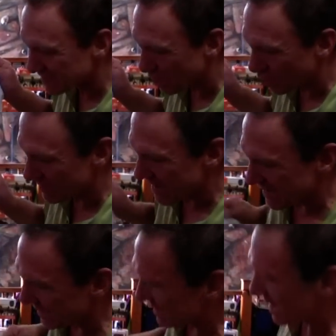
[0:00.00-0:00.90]
clothing.
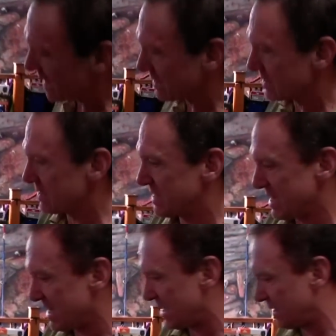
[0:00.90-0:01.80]
Organic yeah, cotton
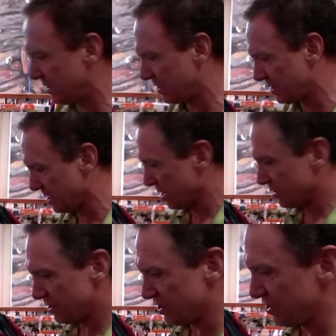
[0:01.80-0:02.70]
tees. Loving
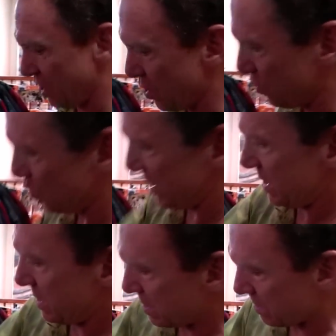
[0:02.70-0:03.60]
it.
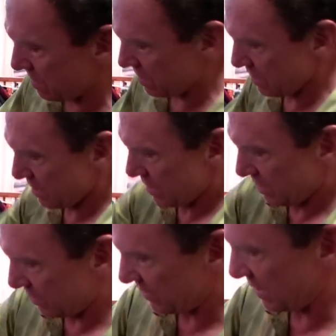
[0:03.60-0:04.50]
Stonewear.
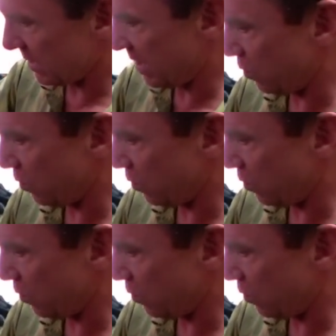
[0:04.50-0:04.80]
Looks like a lot of